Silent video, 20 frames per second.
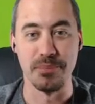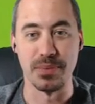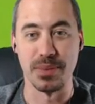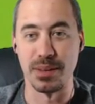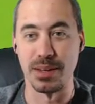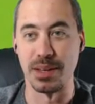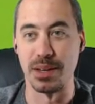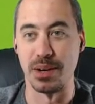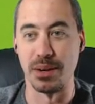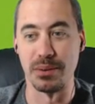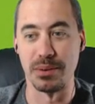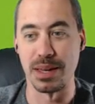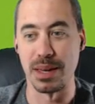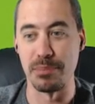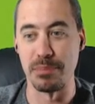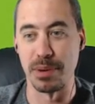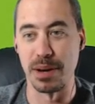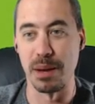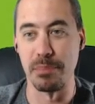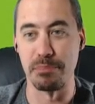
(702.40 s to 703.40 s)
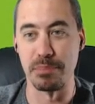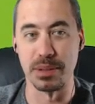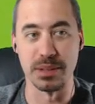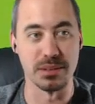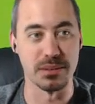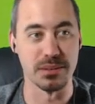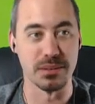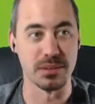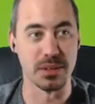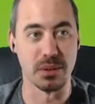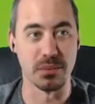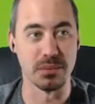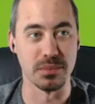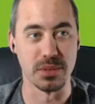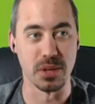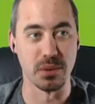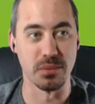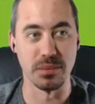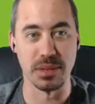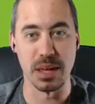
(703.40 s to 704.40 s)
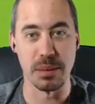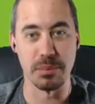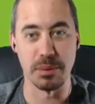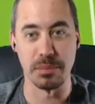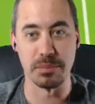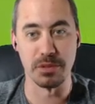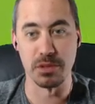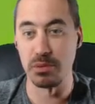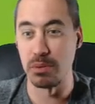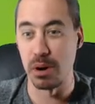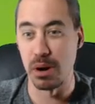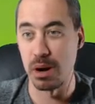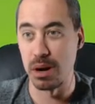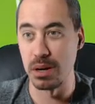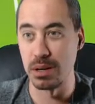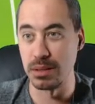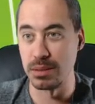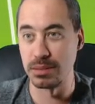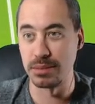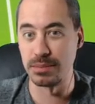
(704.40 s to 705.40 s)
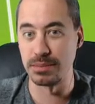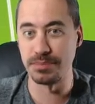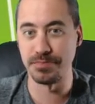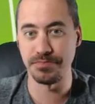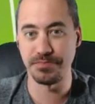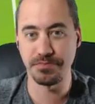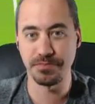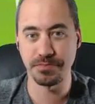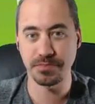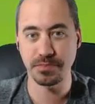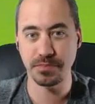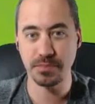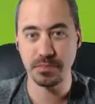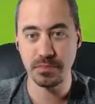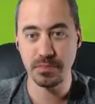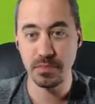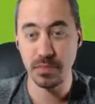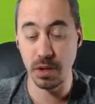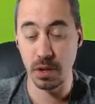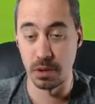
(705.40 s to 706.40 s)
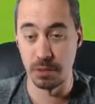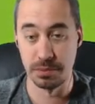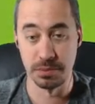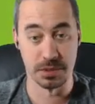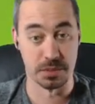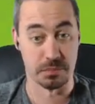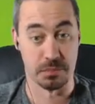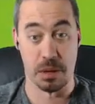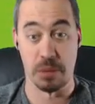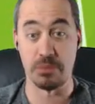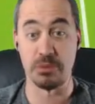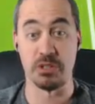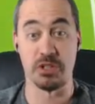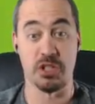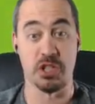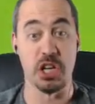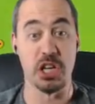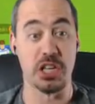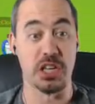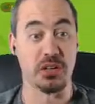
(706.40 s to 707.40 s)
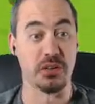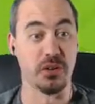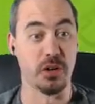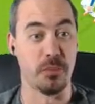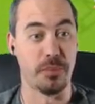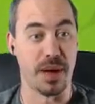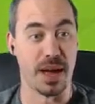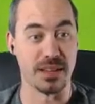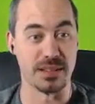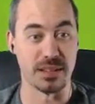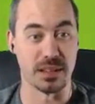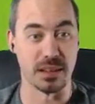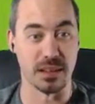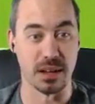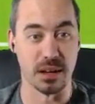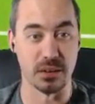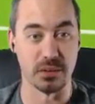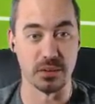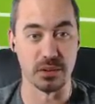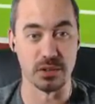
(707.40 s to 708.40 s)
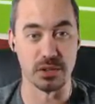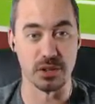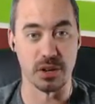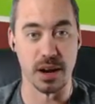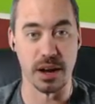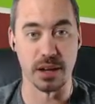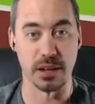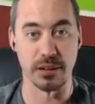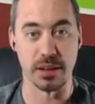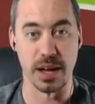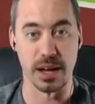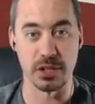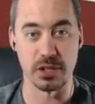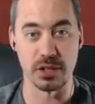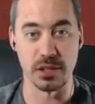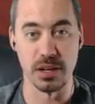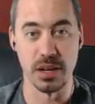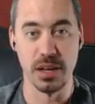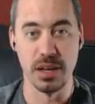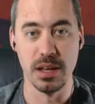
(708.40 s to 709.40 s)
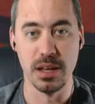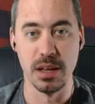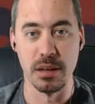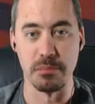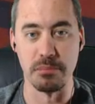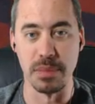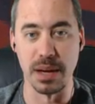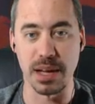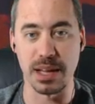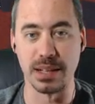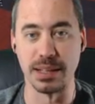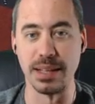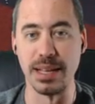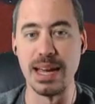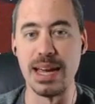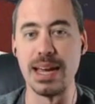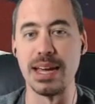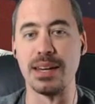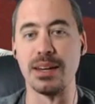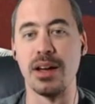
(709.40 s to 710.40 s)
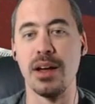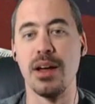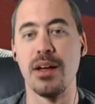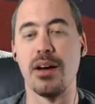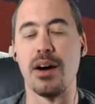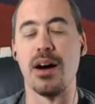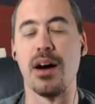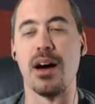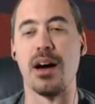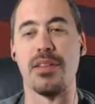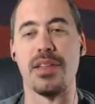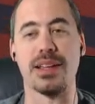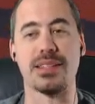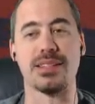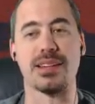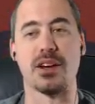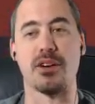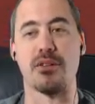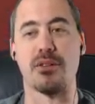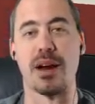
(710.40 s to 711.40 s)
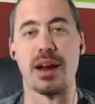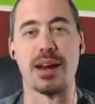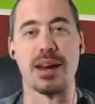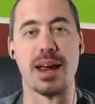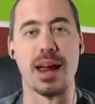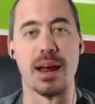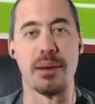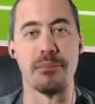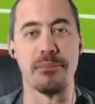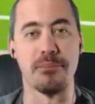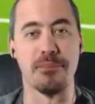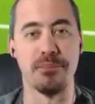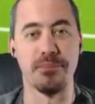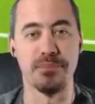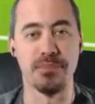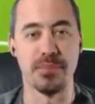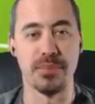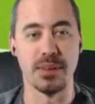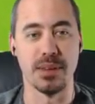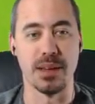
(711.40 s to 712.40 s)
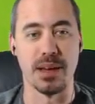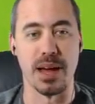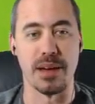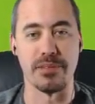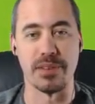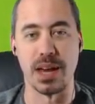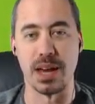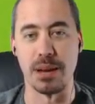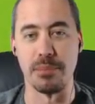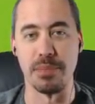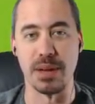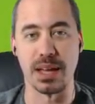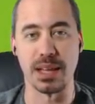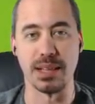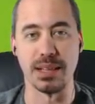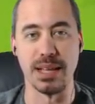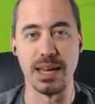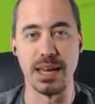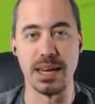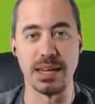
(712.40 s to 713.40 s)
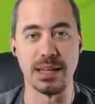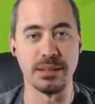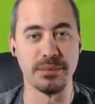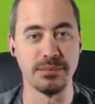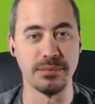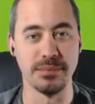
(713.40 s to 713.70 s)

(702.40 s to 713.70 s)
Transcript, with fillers: you know, keep it up, but don't don't keep it up too hard. Oops, that was cheeky little passing there. little triangle action. McLean. Oh, that's a great name. I've got a McLean.